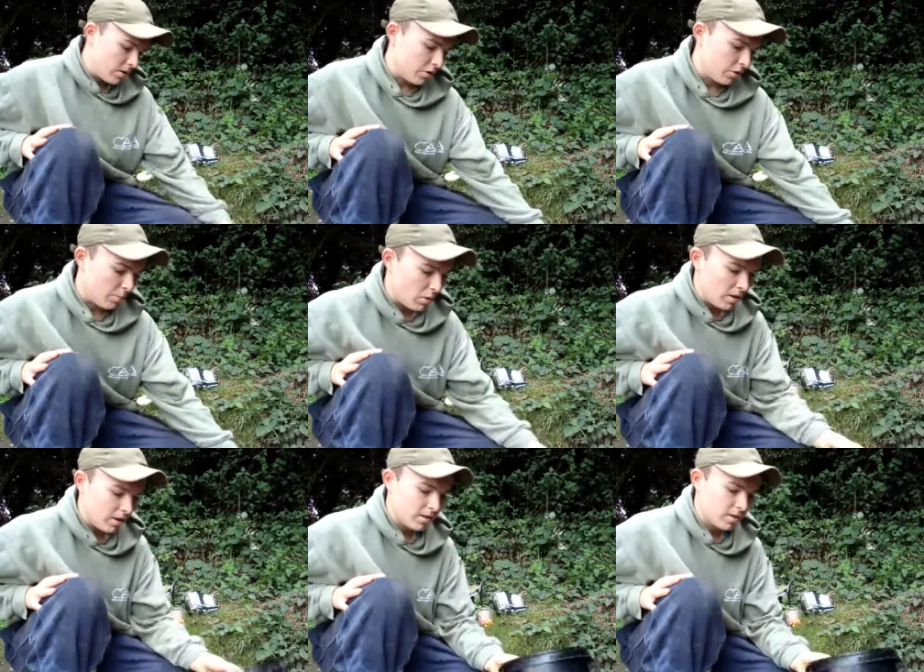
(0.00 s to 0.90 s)
usually put
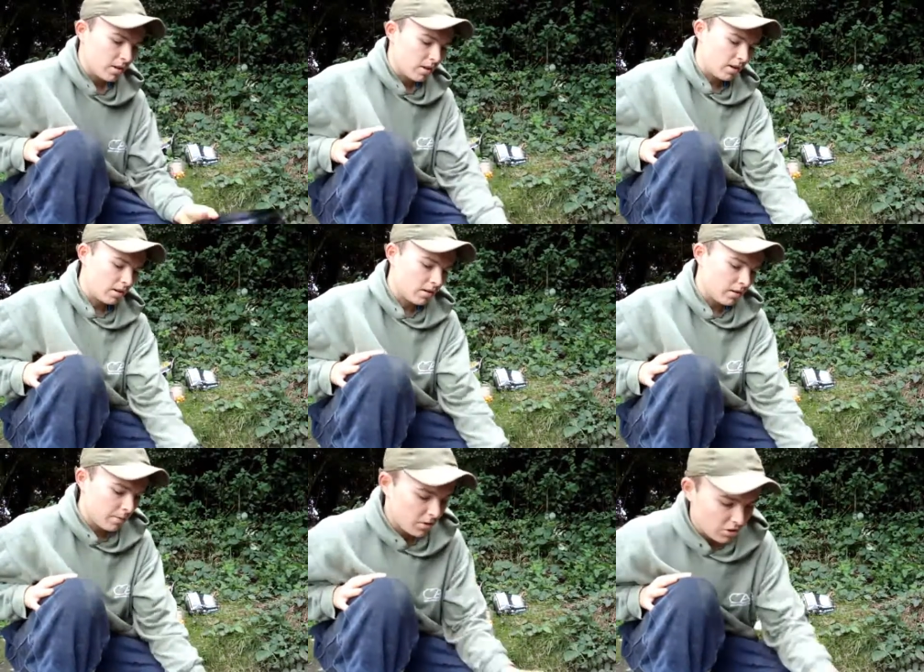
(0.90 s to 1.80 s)
these, and
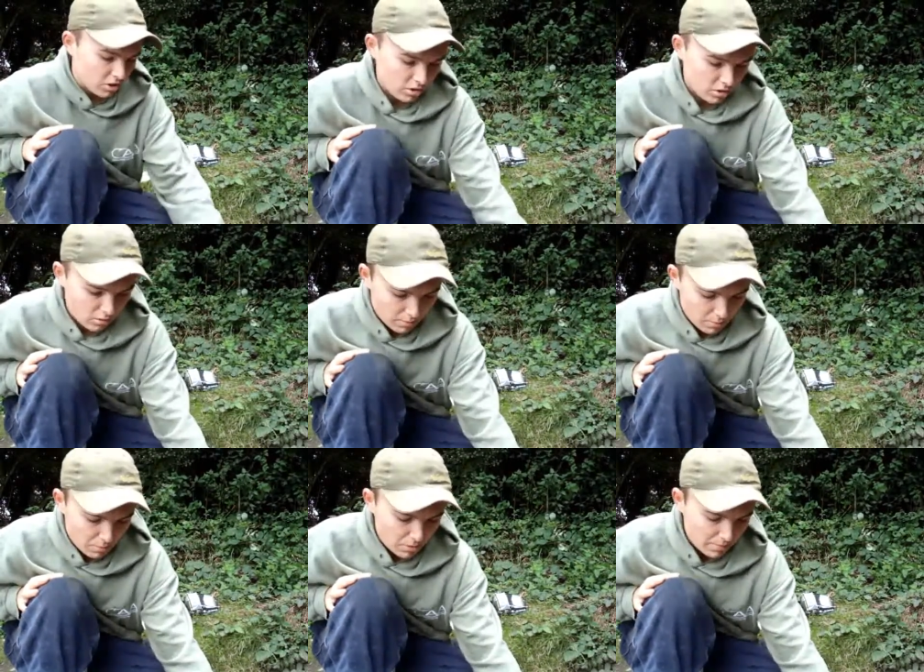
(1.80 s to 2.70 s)
if I show you,
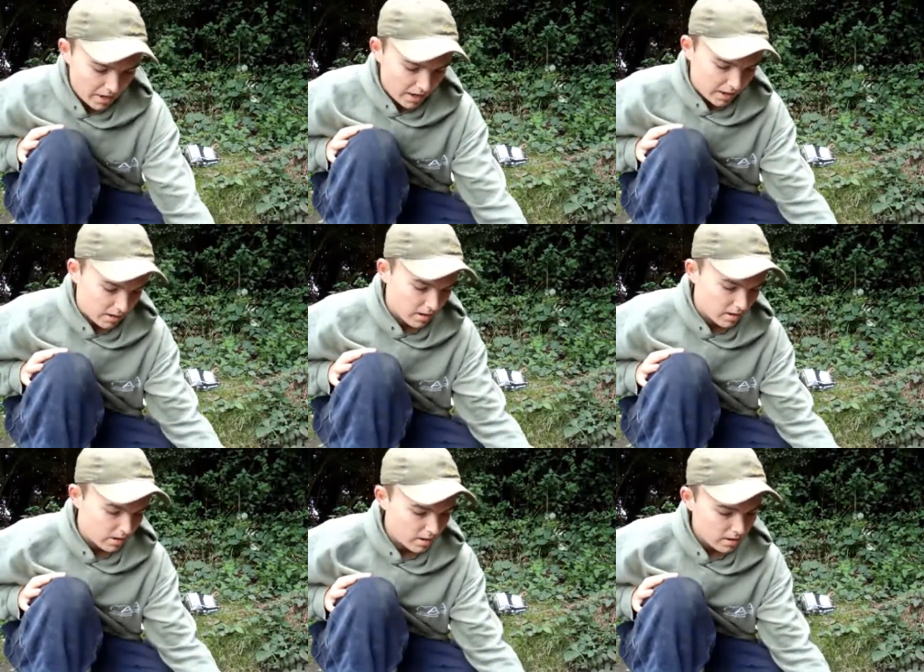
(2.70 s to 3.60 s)
if I put it in my hand,
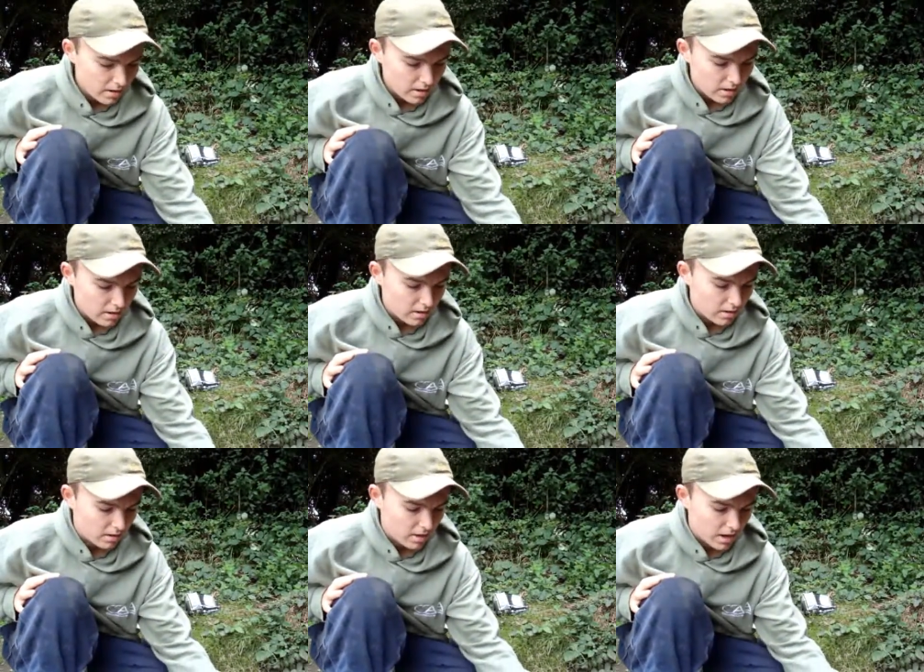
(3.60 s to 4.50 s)

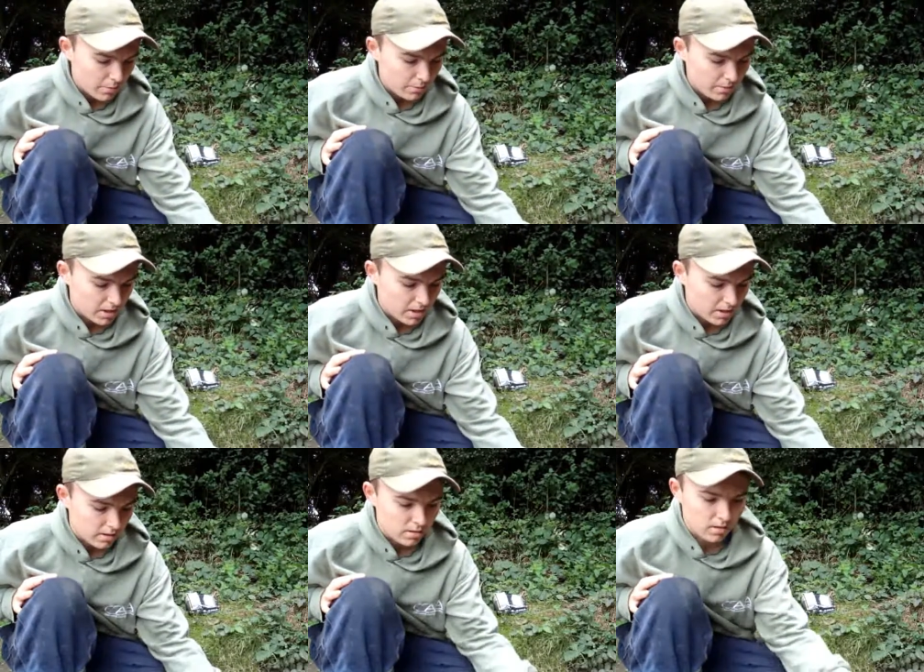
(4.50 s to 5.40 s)
look how thick it
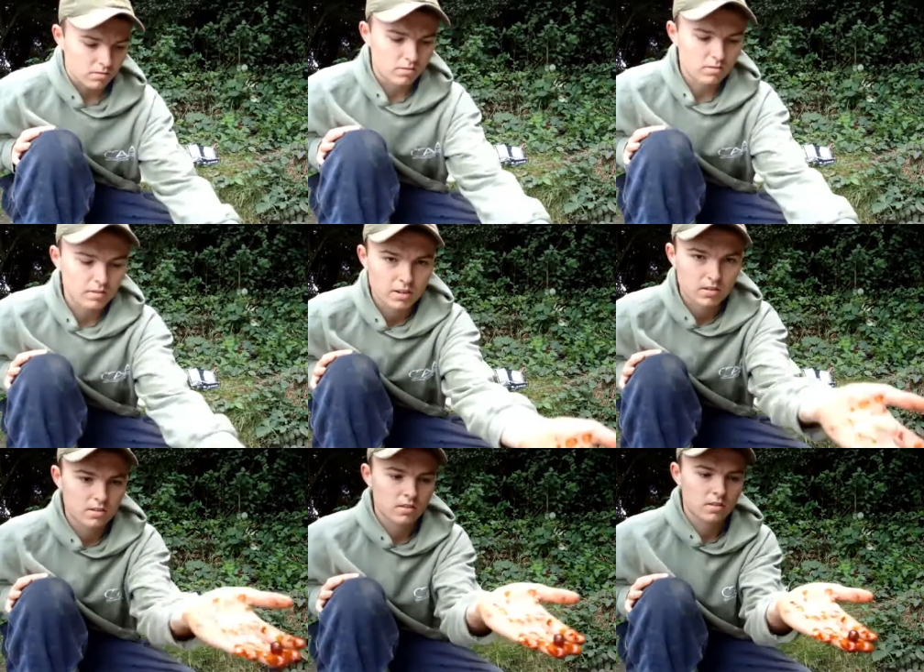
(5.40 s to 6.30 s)
is. So
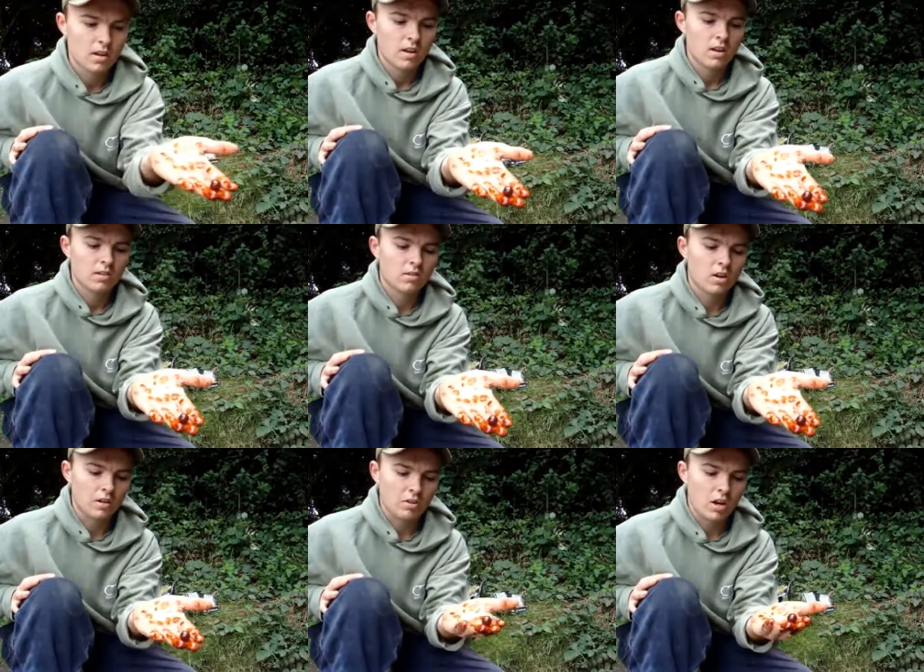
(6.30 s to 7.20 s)
that's it's
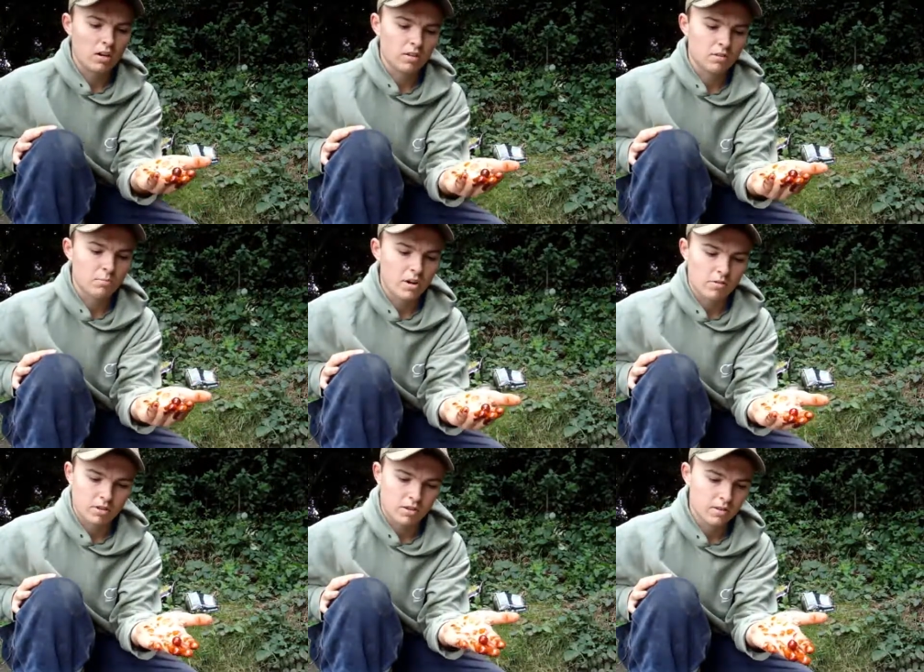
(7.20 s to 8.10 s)
kind of colour, it's
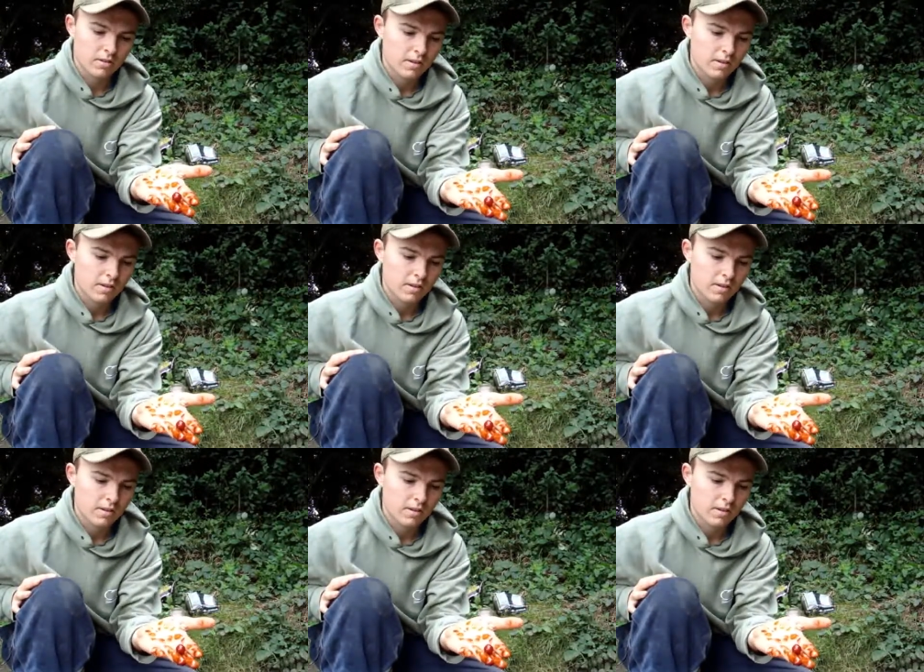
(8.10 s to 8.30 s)
browny,